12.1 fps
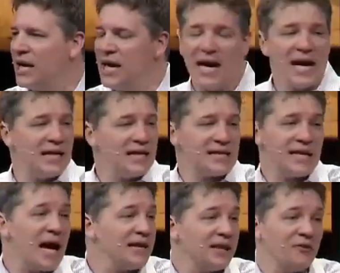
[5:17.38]
And it's
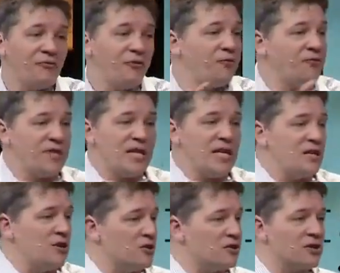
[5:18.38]
not that 15
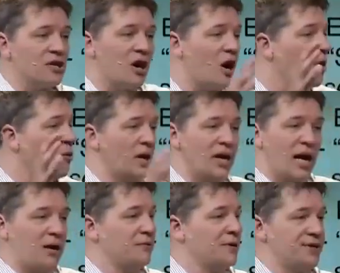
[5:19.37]
years ago when
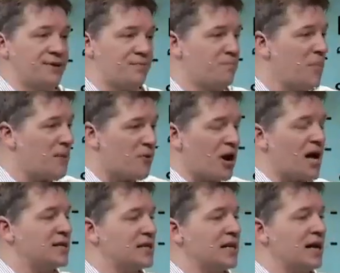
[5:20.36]
I was
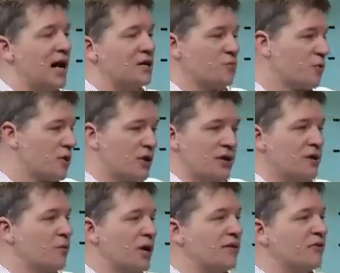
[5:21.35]
memorizing God's word
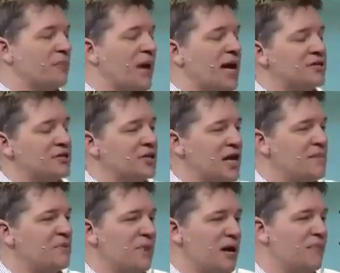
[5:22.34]
and whatever passage came
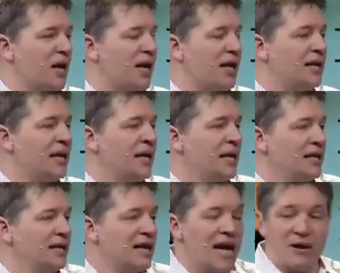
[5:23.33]
to my mind
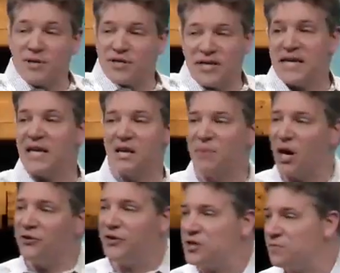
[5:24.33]
that I was thinking
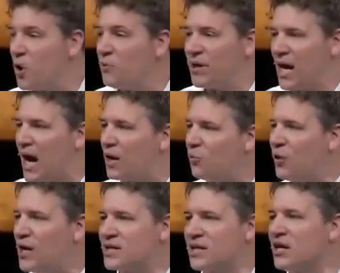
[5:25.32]
about this moment. I
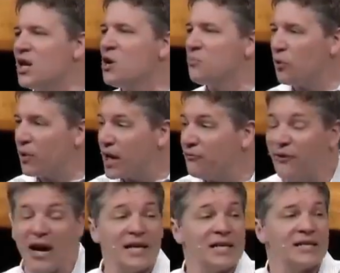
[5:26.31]
wasn't. But what I
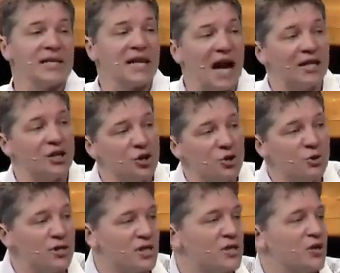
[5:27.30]
find is that God
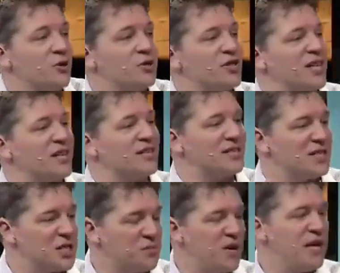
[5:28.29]
uses those things to
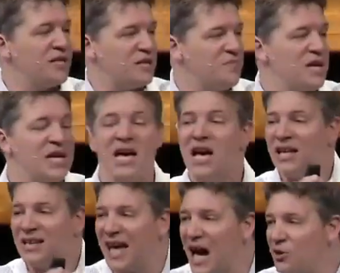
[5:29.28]
speak to me
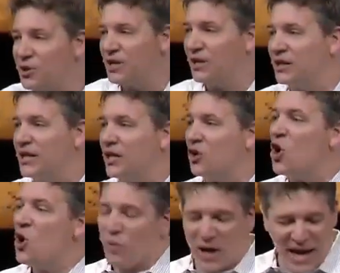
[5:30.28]
loud and clear
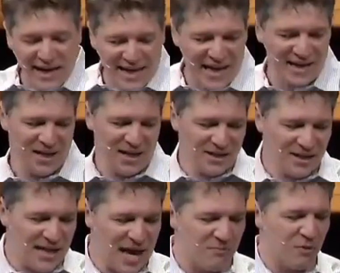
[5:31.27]
when I get to
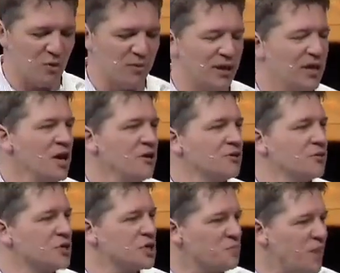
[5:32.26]
that moment. So
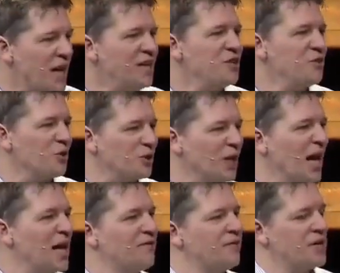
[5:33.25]
spend your
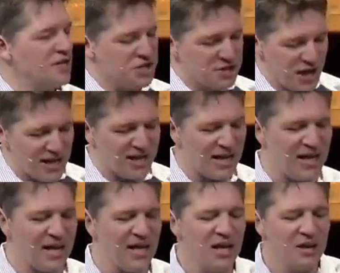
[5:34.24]
life
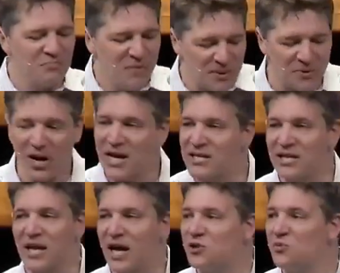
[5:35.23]
studying, memorizing
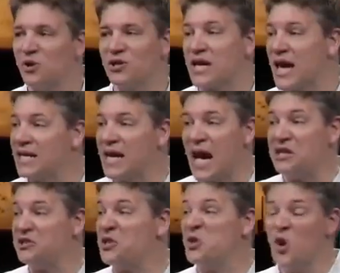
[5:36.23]
God's words, and not
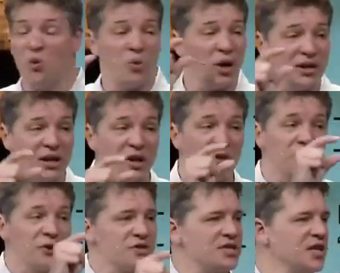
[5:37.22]
just one little
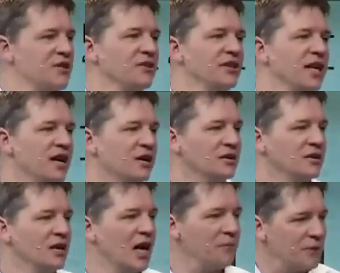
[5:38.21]
verse here and there.
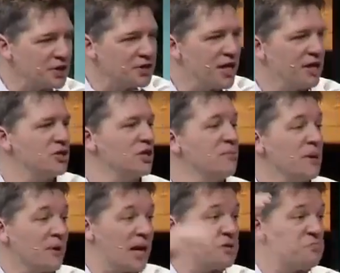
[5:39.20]
I want to challenge you to
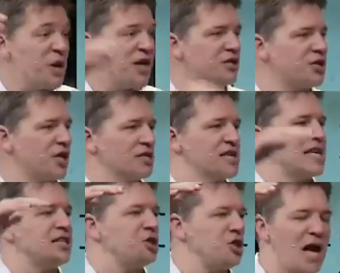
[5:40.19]
memorize big chunks
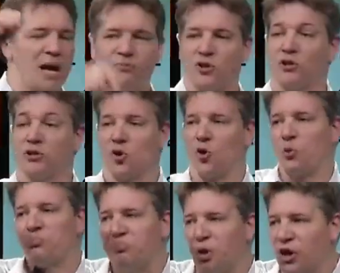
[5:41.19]
like chapters or
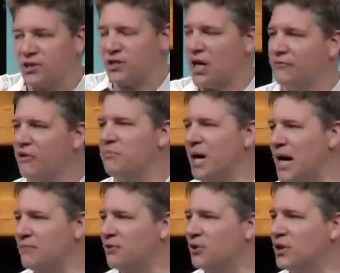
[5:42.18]
books of the
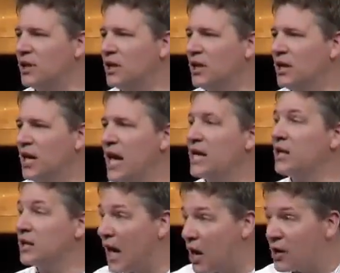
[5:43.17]
Bible and
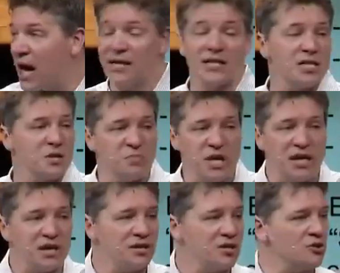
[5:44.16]
allow God to speak
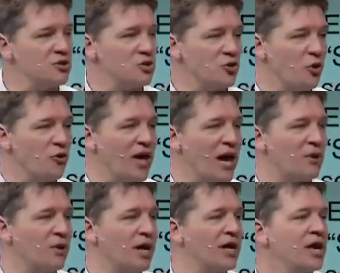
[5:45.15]
into your soul that
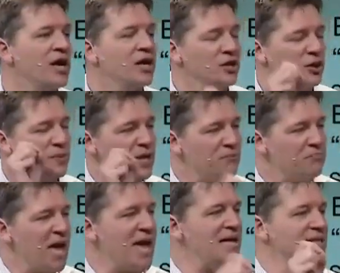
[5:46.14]
way. You'll be
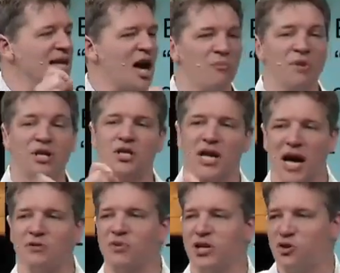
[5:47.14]
amazed how much
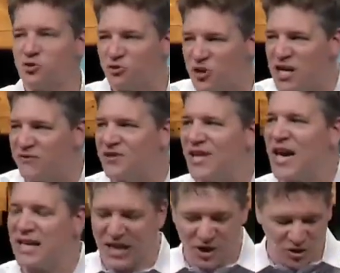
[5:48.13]
God retrieves
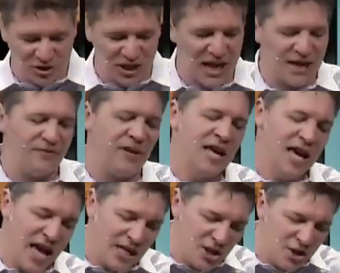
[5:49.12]
that in your life
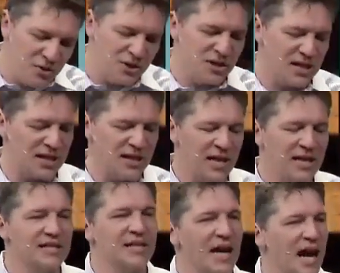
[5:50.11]
and uses it
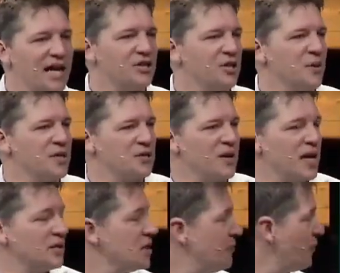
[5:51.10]
to guide you as you
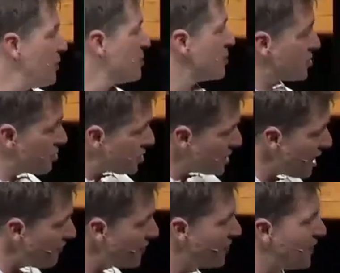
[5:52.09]
head to the future. So
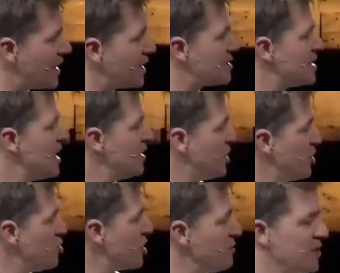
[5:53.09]
7 things that
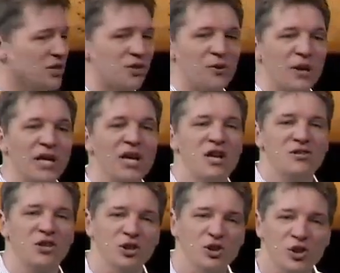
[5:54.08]
you can be doing
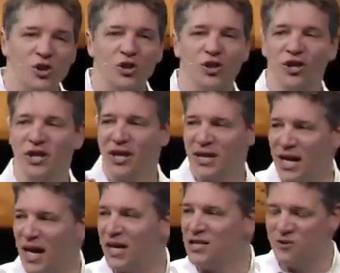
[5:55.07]
to learn God's